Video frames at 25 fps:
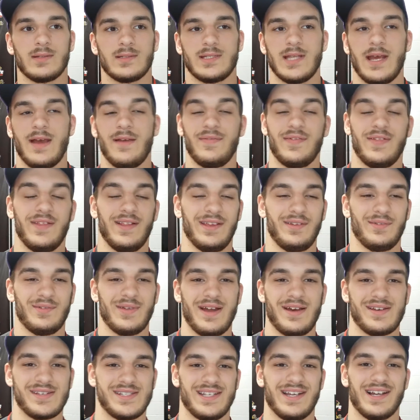Definitely
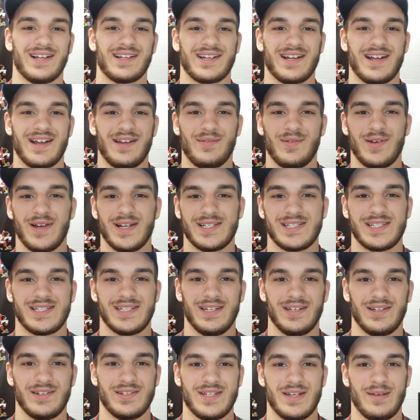when I was younger, I watched,
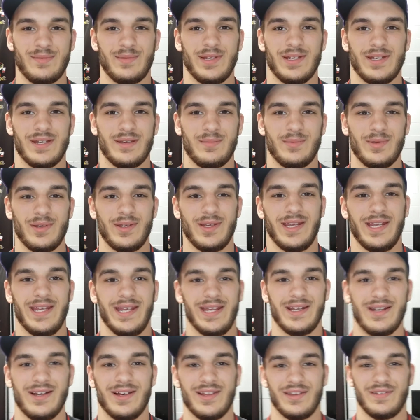
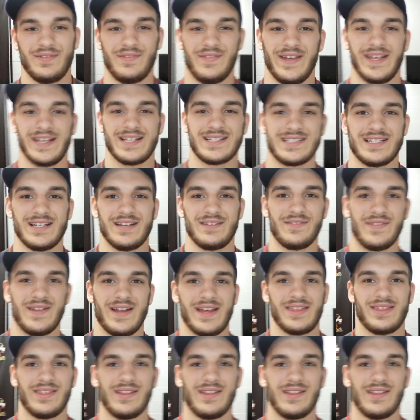WWE and all the fake stuff, and I